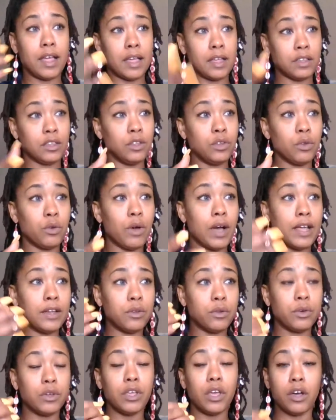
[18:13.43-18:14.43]
I
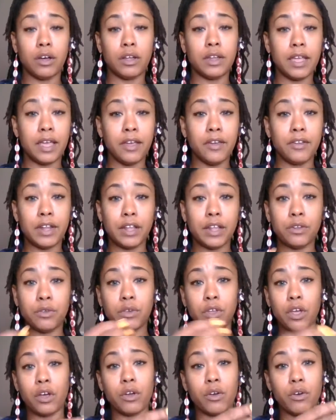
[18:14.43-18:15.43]
know y'all there, and I know
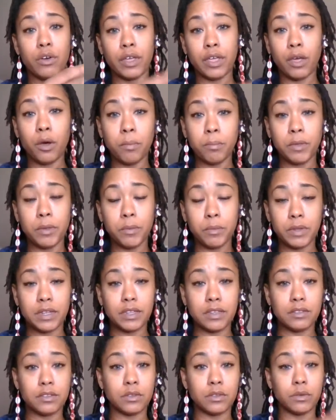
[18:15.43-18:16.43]
y'all gonna help me with
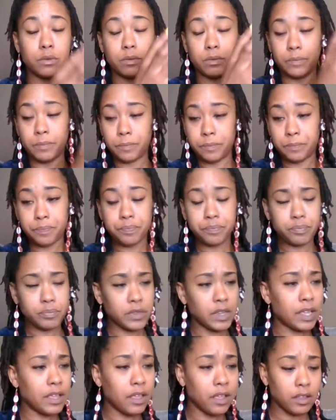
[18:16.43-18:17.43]
this. So,
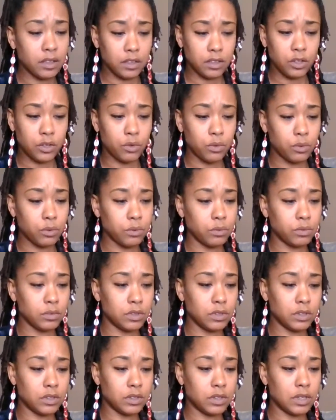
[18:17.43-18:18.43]
you know,
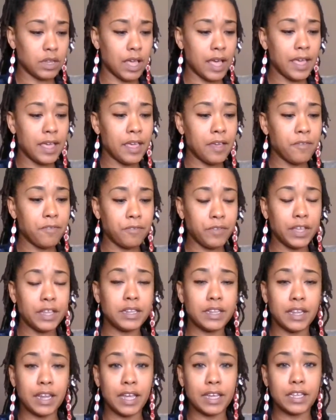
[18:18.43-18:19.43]
I have faith
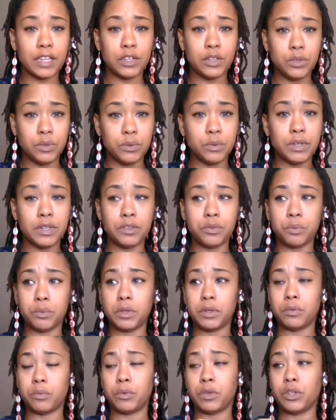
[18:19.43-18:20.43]
that I can do this
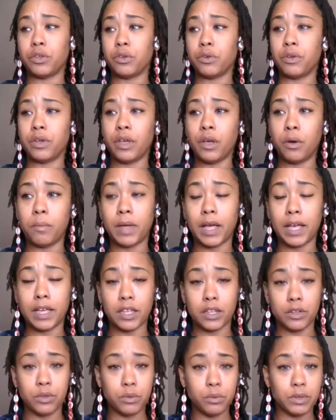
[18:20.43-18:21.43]
with your help. I
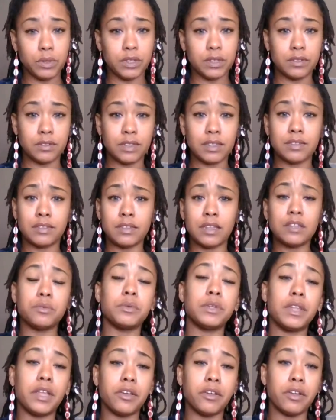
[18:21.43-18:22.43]
can do this because that's
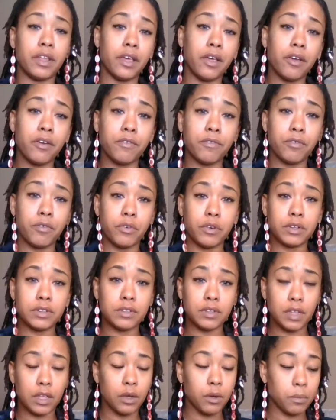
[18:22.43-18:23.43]
what they're there for,
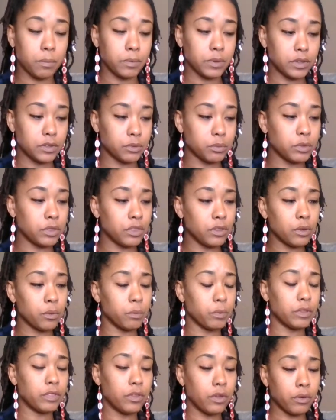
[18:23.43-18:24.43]
to help us.
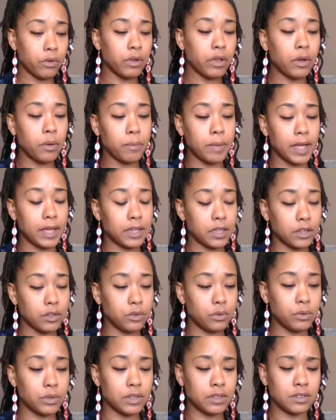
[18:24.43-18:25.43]
With your help, I can
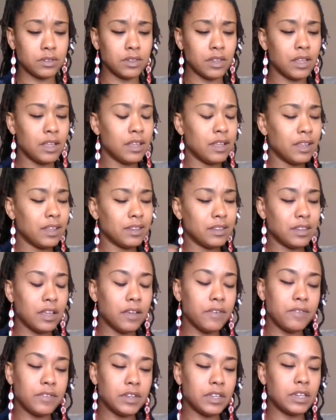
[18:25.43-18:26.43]
do this.
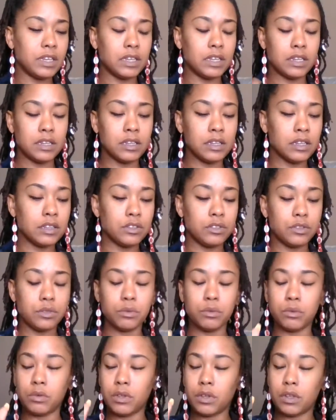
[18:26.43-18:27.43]
Definitely look
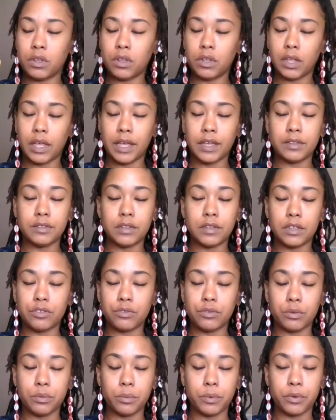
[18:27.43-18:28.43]
into
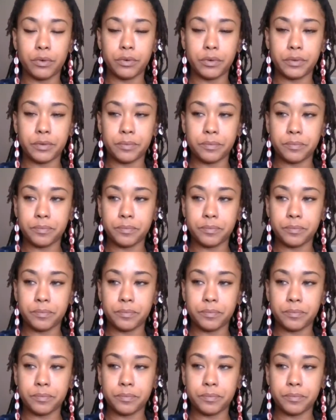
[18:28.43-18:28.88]
ancestral work.